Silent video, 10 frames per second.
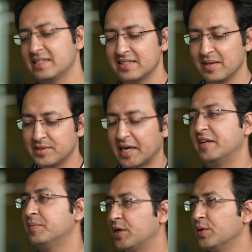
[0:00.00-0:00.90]
is
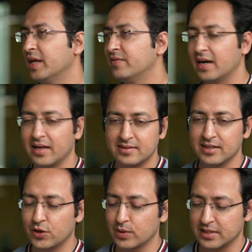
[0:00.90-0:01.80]
subjective, but you leave that
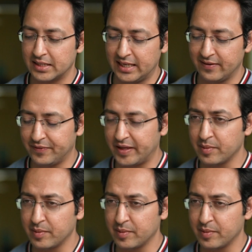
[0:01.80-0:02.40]
decision to a certain level.